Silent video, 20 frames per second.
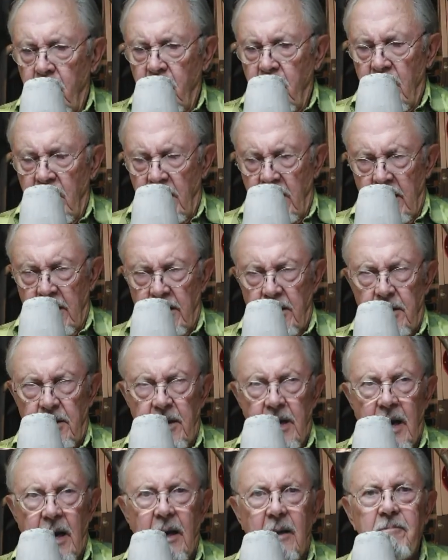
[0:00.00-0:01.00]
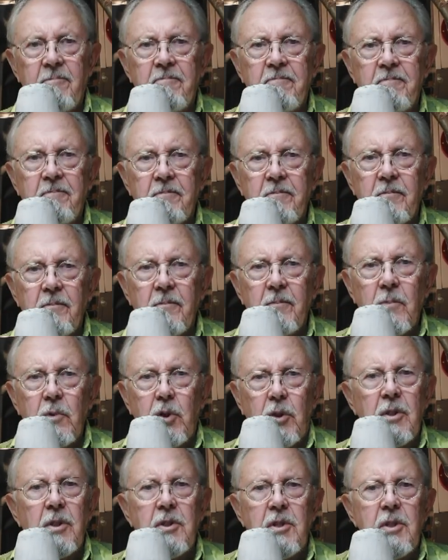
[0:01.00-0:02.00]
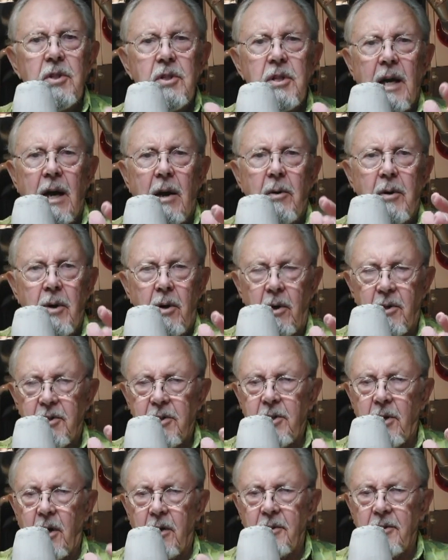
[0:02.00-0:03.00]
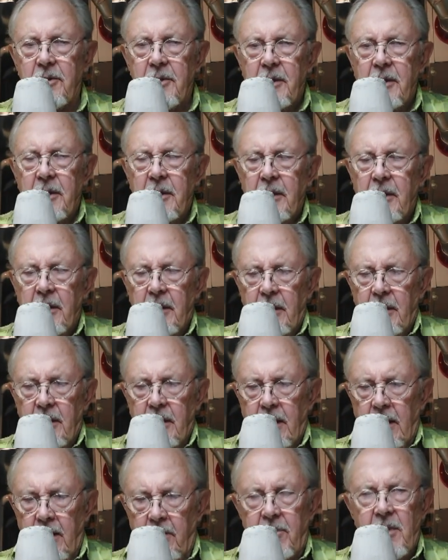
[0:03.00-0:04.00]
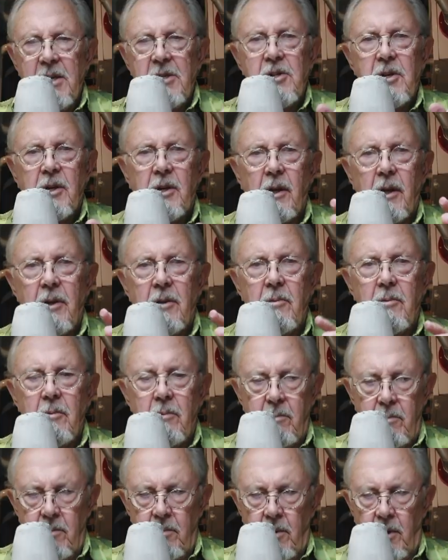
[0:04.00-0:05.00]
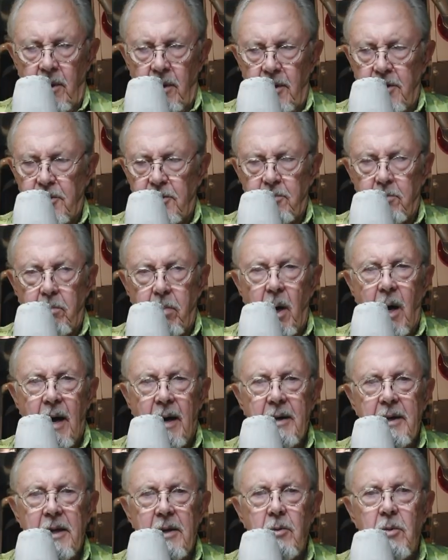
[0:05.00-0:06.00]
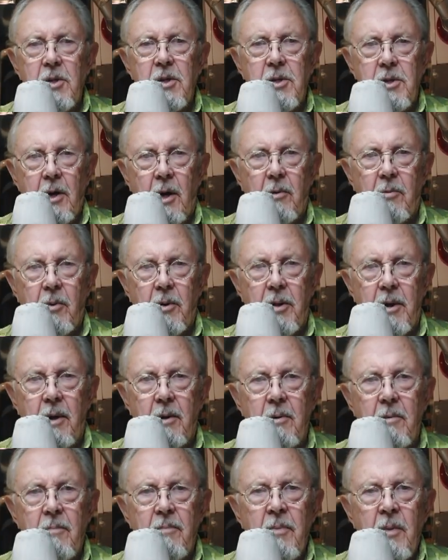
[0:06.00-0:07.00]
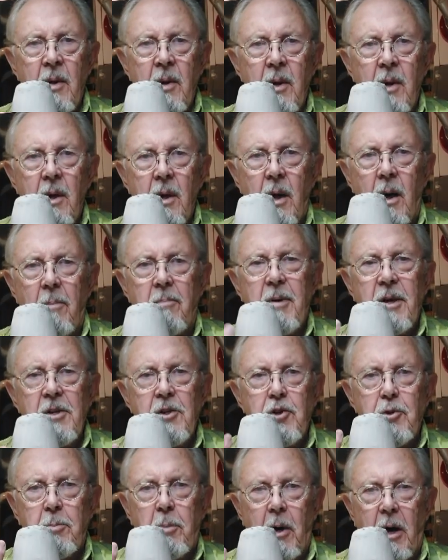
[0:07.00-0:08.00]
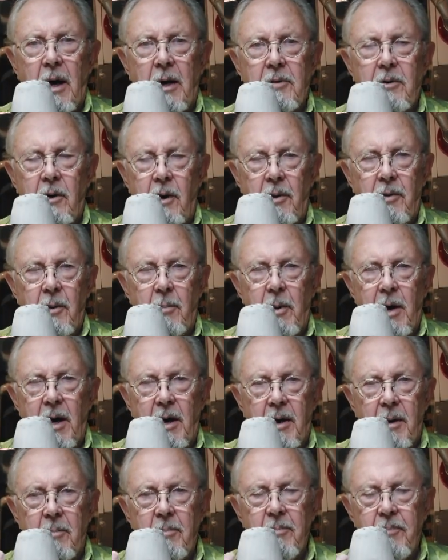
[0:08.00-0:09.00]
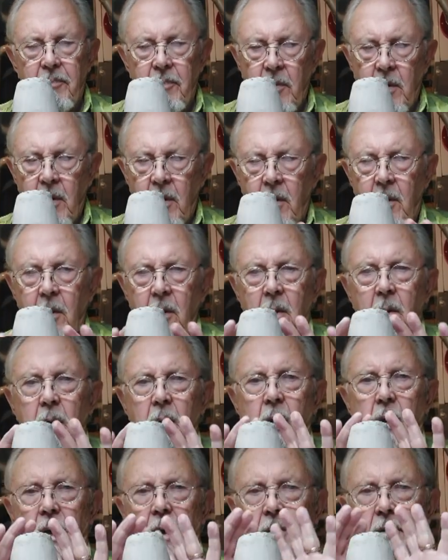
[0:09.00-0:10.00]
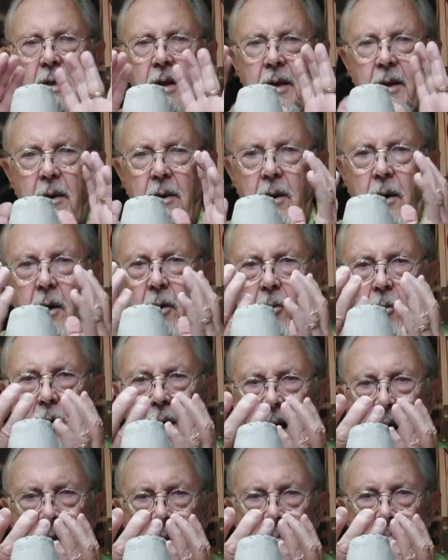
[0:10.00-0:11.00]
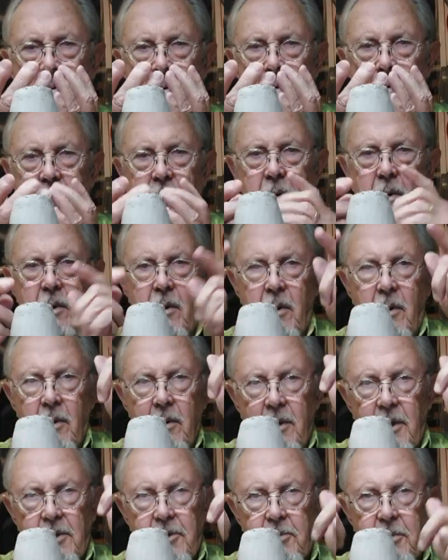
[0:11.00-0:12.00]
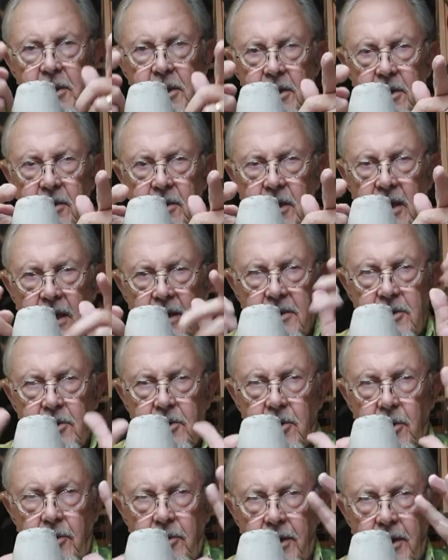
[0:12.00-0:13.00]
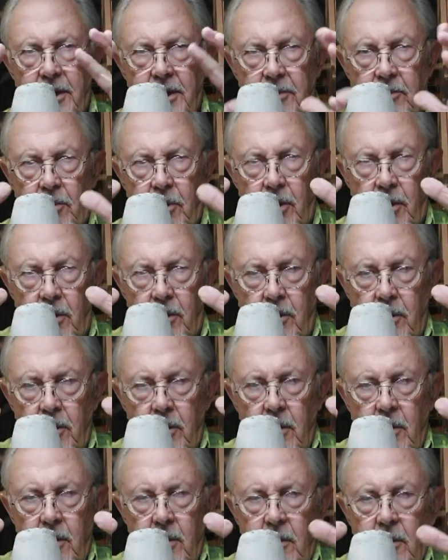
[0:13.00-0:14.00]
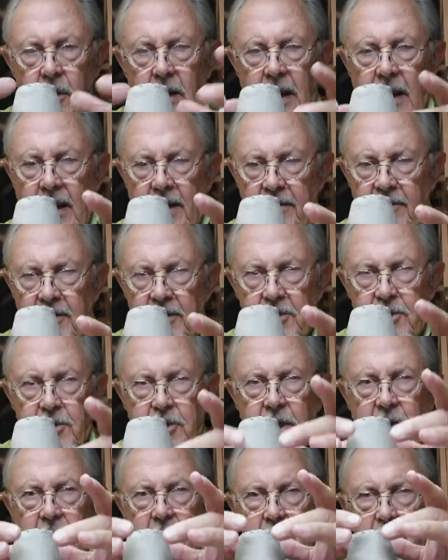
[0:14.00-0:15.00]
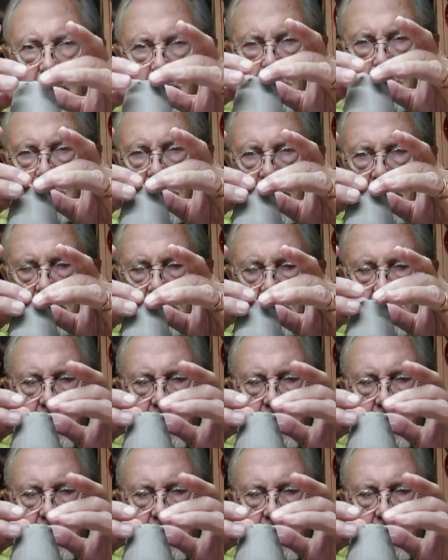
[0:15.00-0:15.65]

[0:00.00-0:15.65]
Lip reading: And so this is how it all starts. Basically, on his body, we start with a pinch pot on the bottom, and then a wrap that's being cut so that it will have this tapered shape.